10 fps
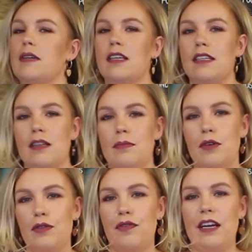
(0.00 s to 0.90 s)
because I'm
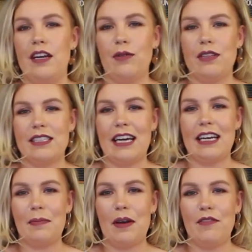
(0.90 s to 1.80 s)
not feeling all the
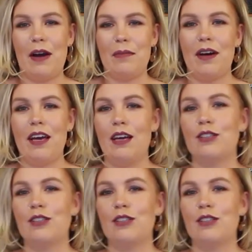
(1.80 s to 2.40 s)
dangly bit around my